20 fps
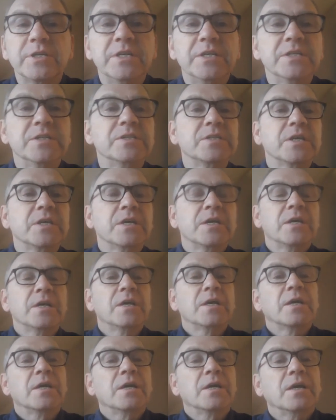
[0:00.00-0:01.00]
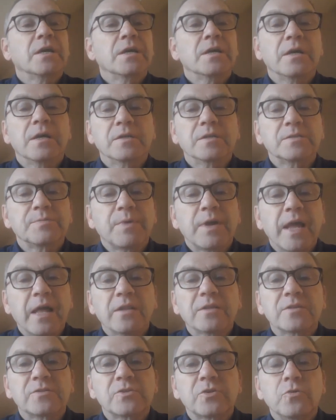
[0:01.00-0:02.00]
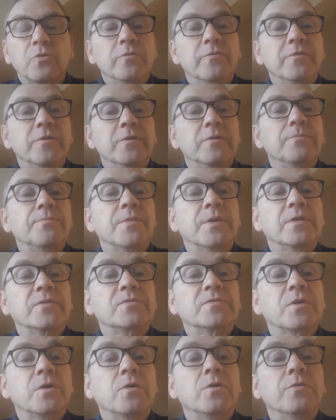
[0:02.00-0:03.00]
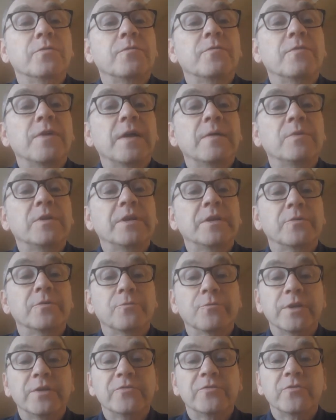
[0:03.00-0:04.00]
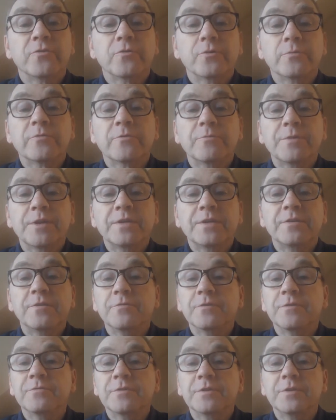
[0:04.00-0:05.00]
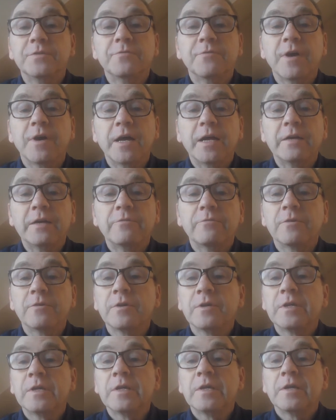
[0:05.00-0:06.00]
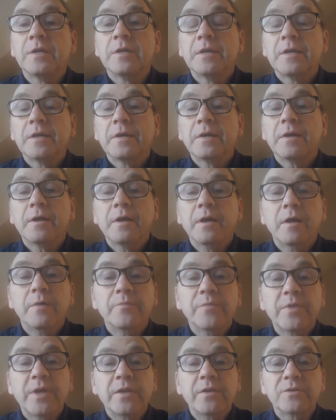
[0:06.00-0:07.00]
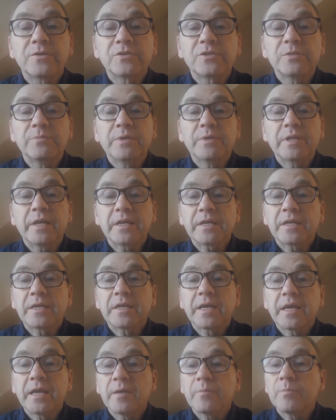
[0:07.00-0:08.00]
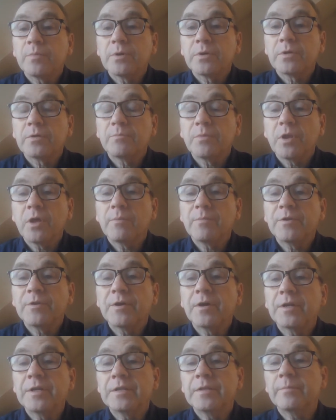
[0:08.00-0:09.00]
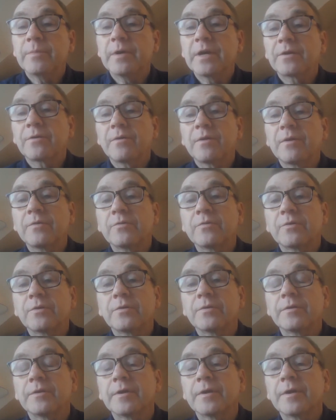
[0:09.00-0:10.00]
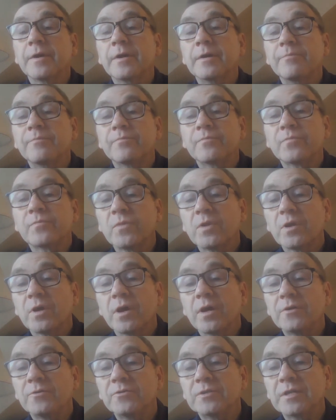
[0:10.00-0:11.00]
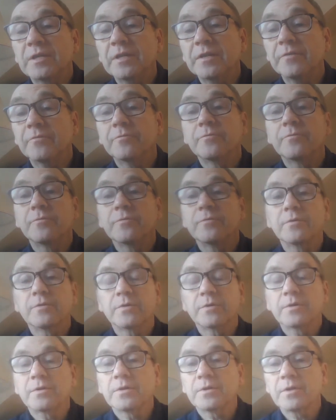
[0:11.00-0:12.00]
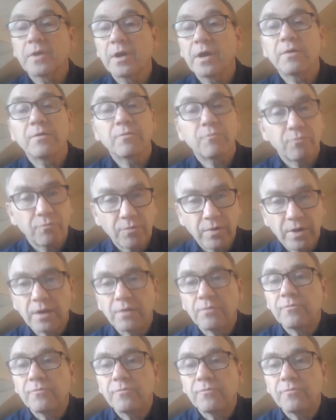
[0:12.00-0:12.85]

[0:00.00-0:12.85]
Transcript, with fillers: is uh, it's by Alex Colville and it's called Family and Rainstorm from 1955. Um, that looks to me like Cape Blomidon in the background. Um, I used to live uh, uh